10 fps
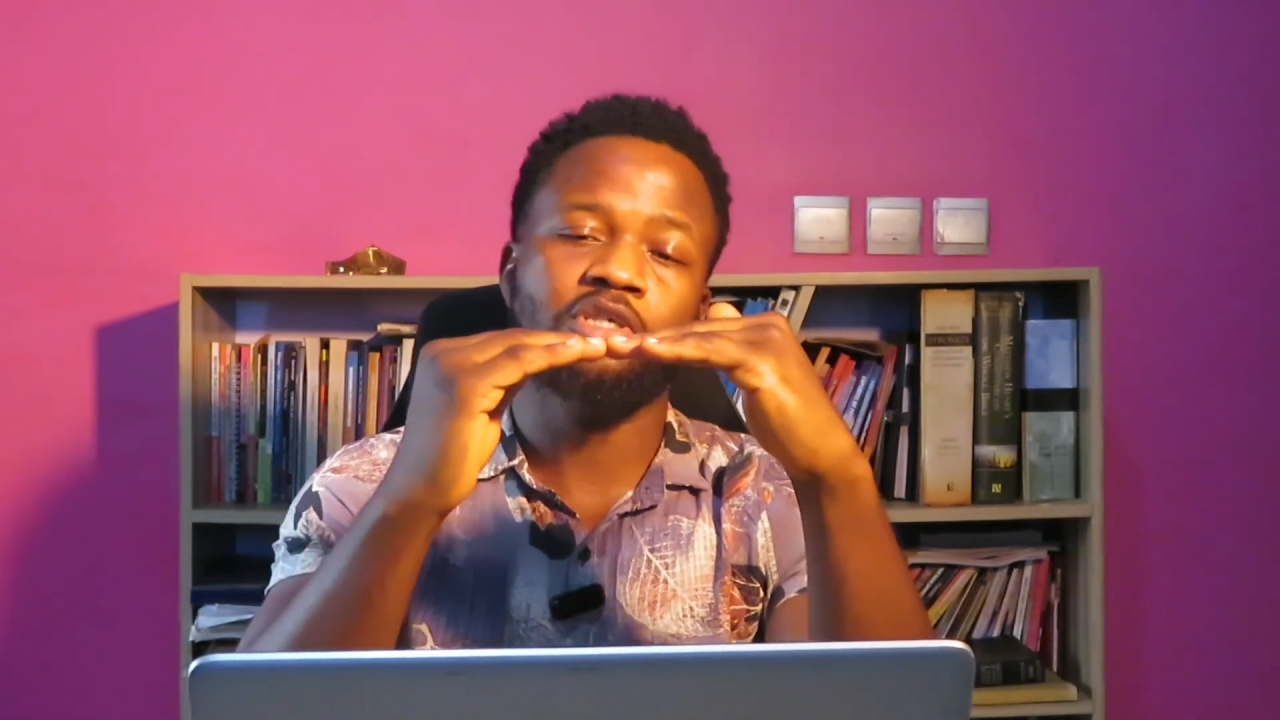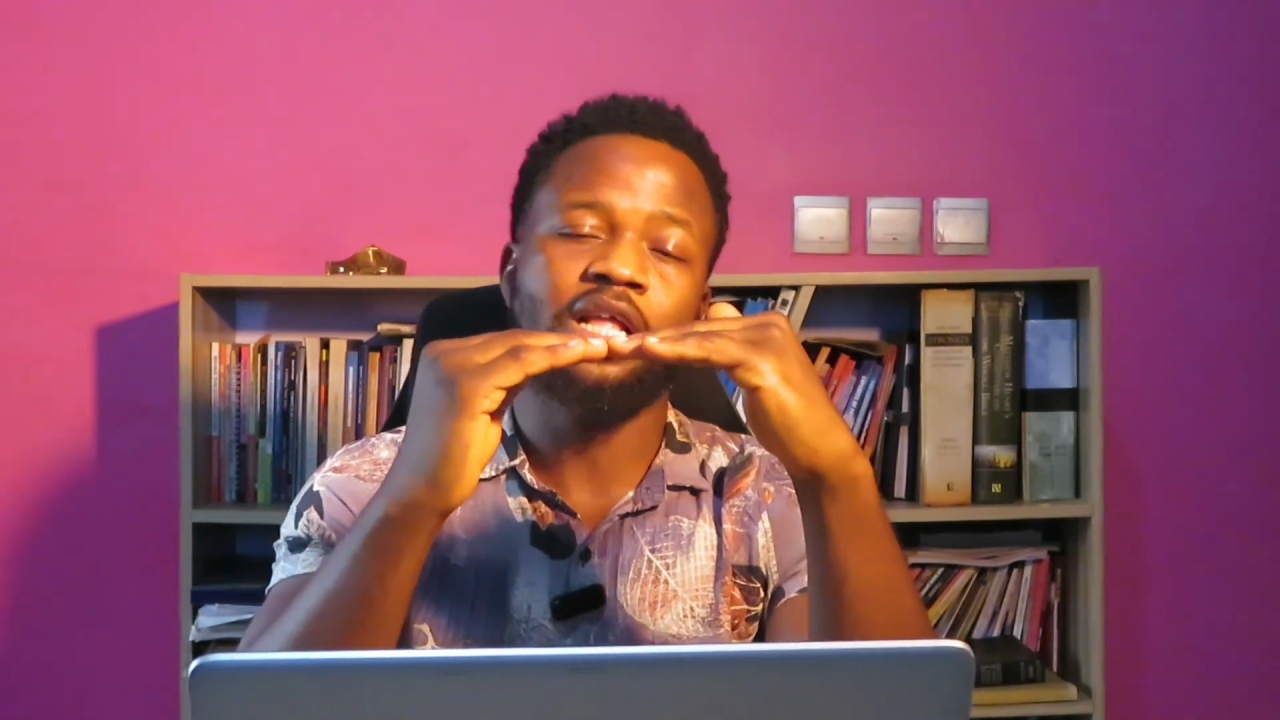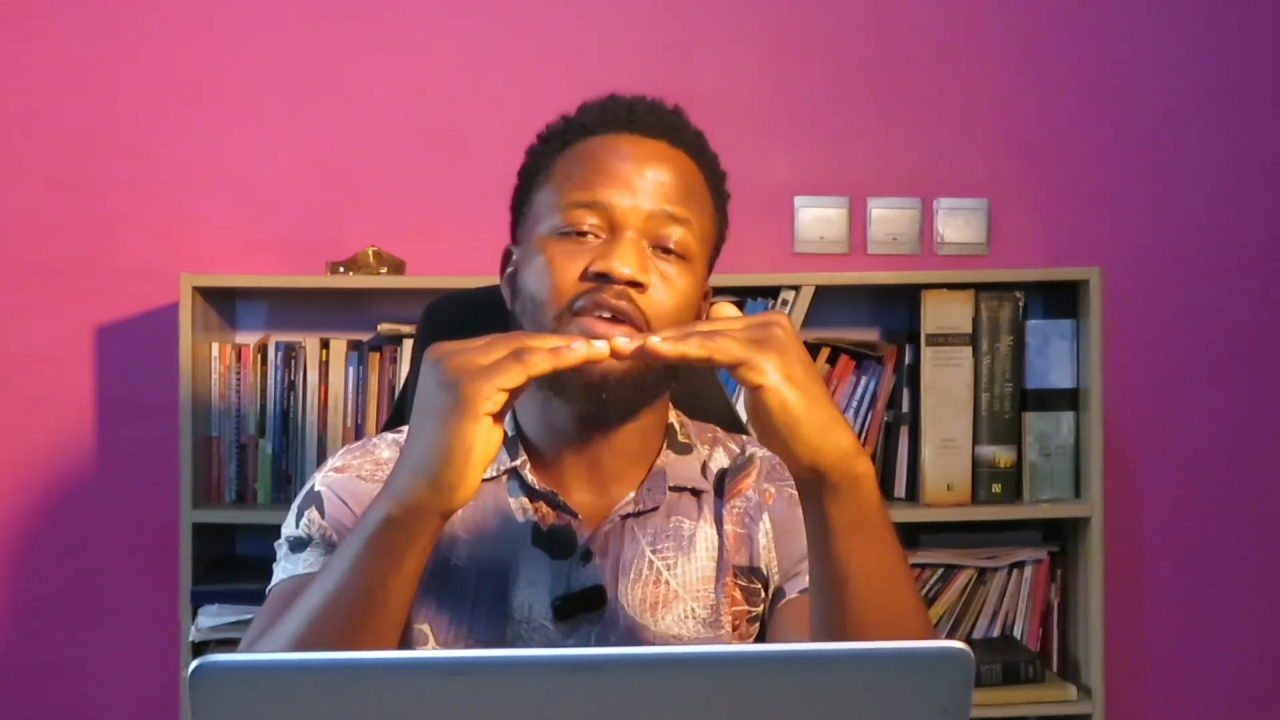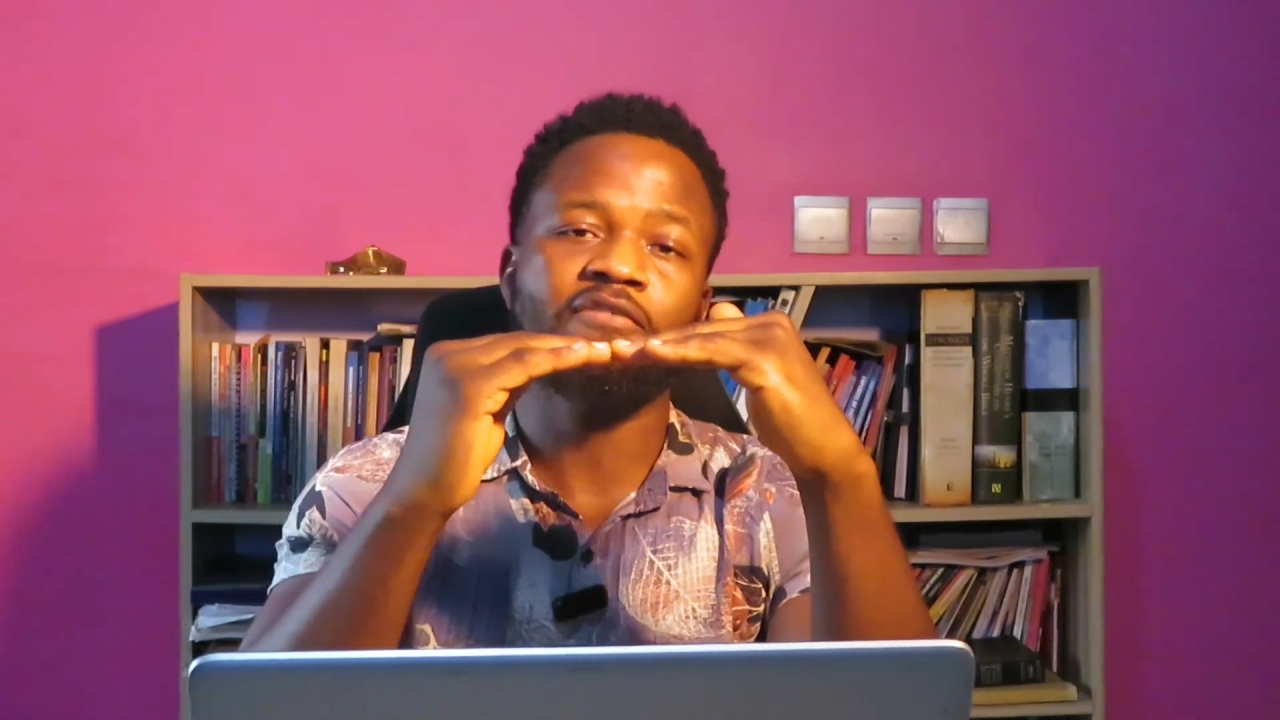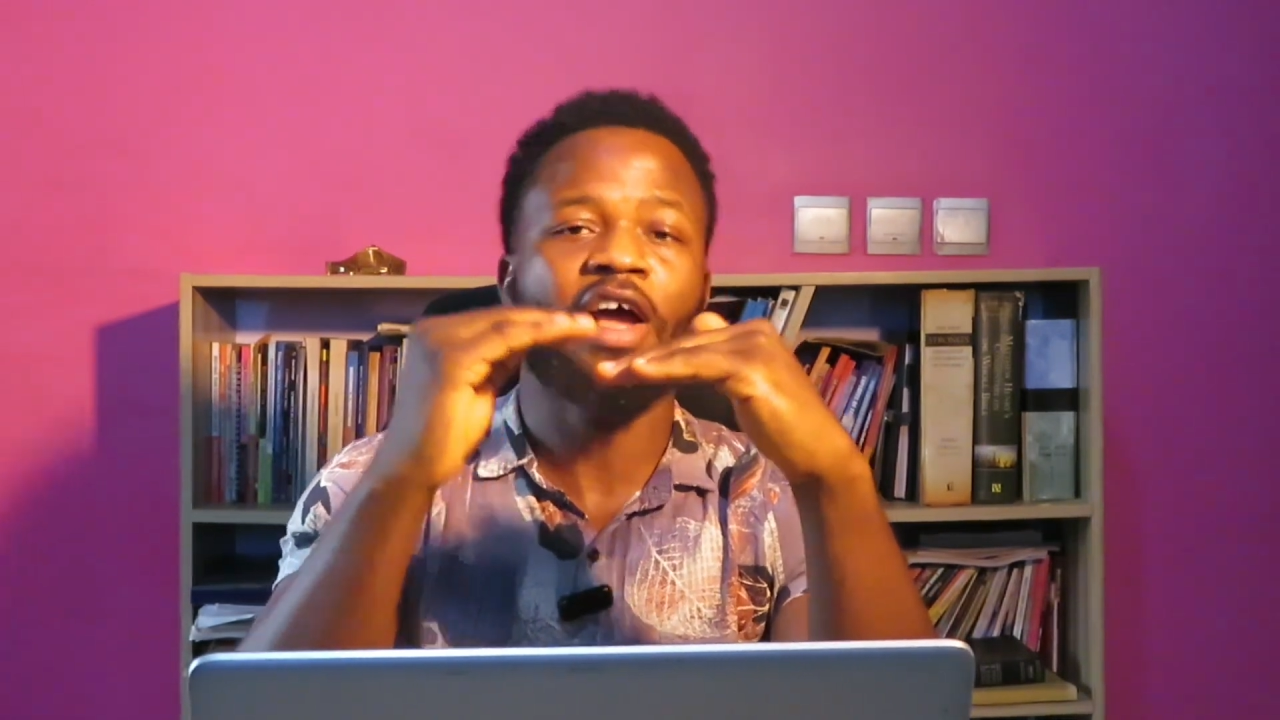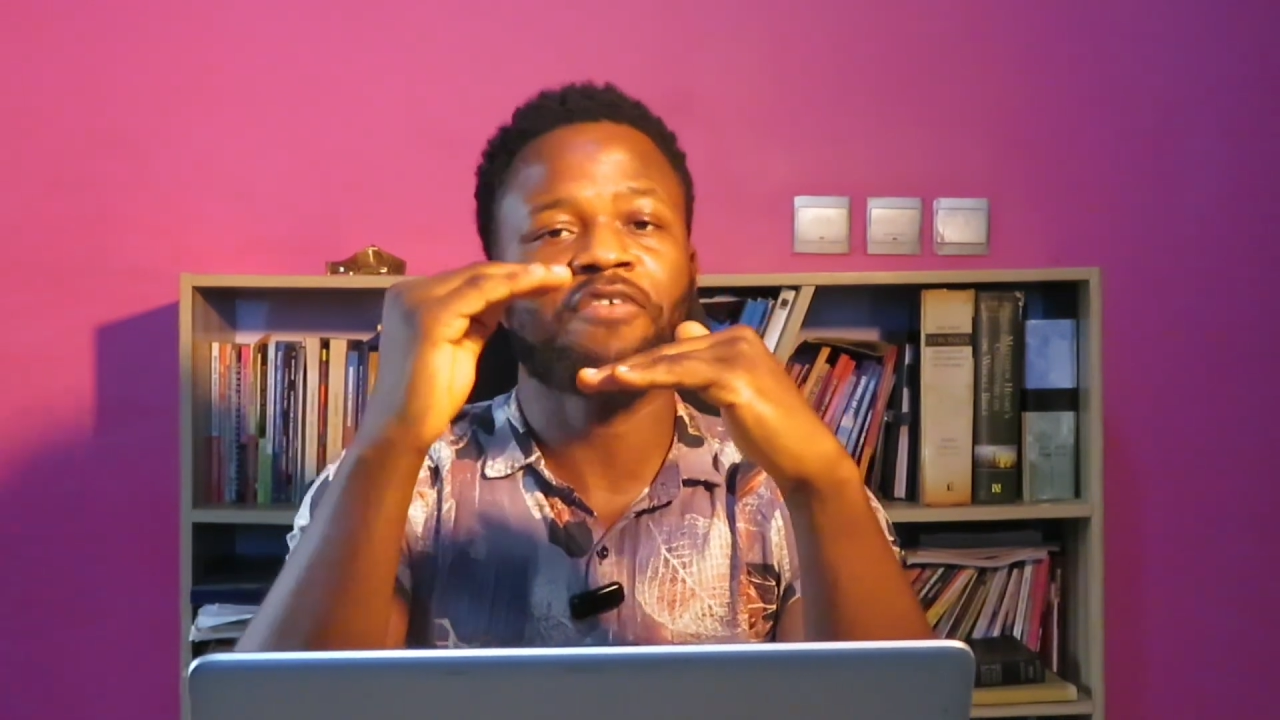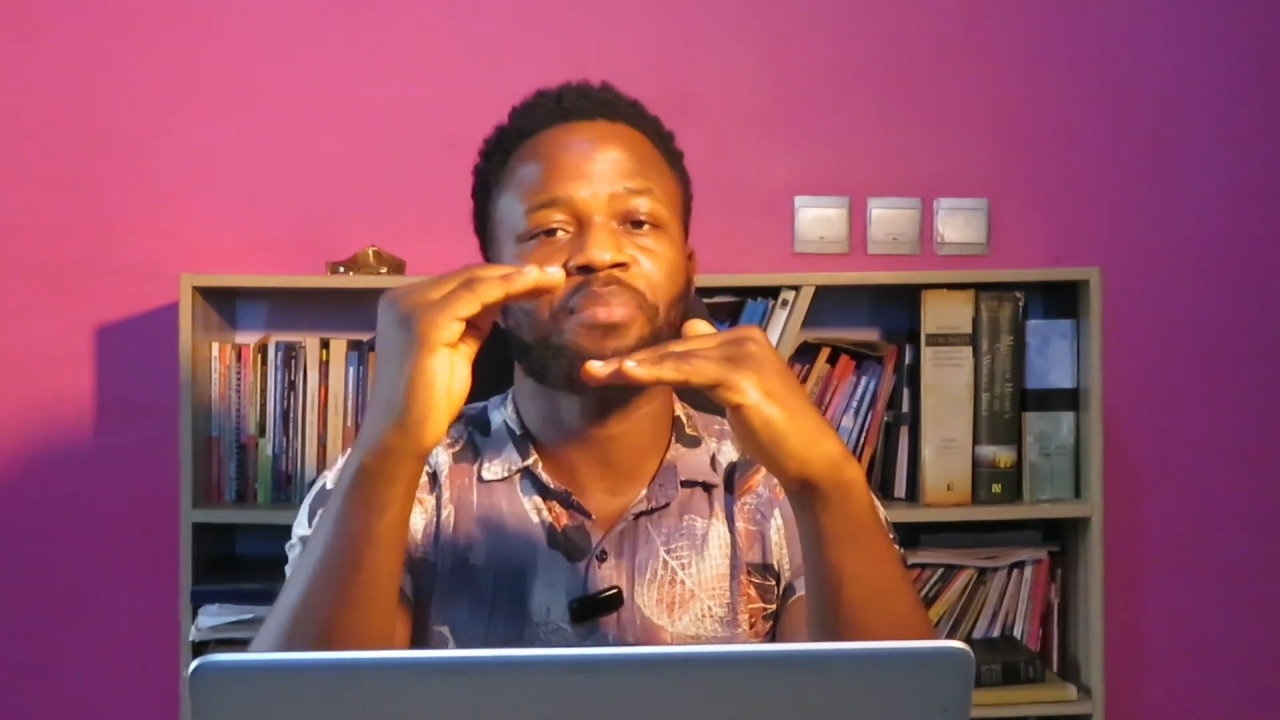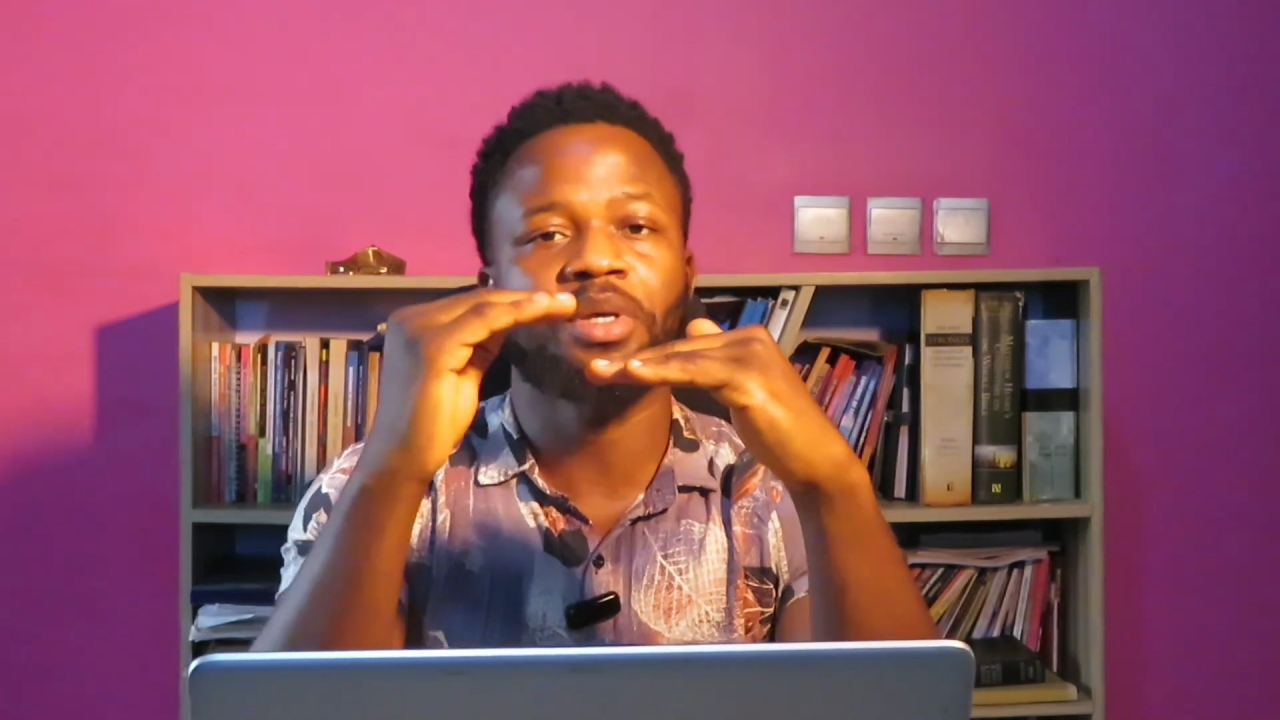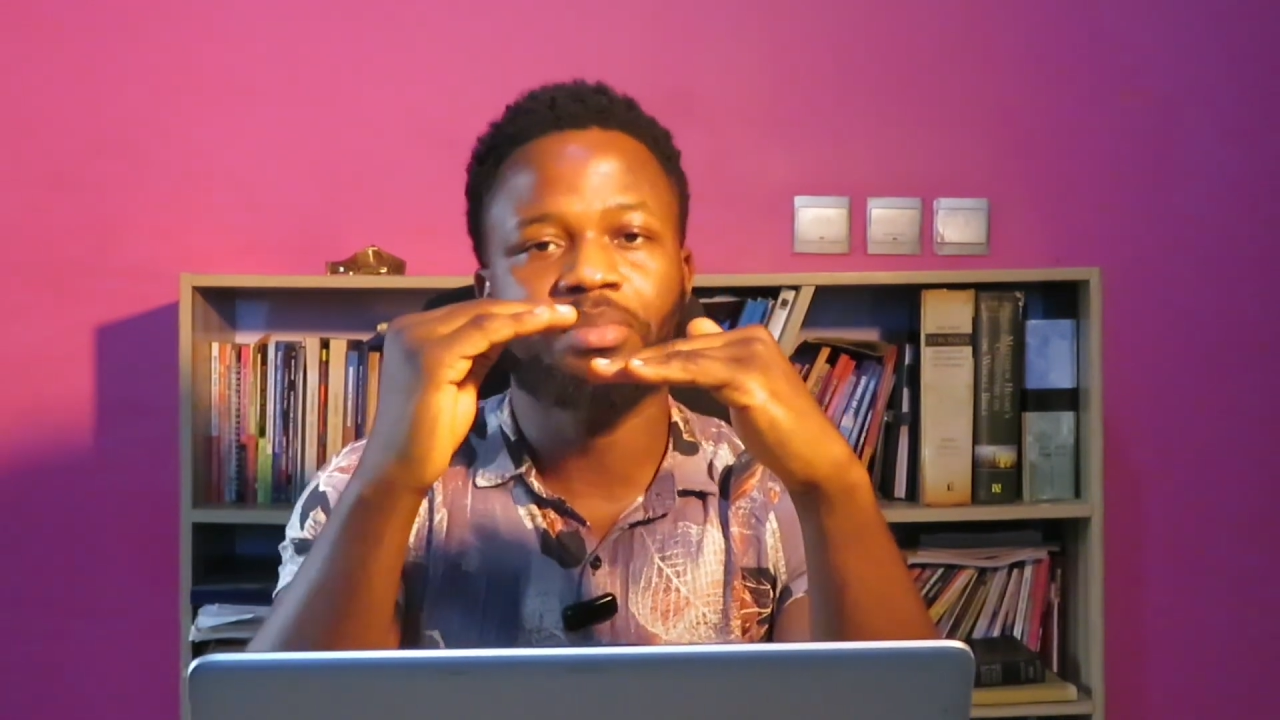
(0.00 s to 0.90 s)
just like 5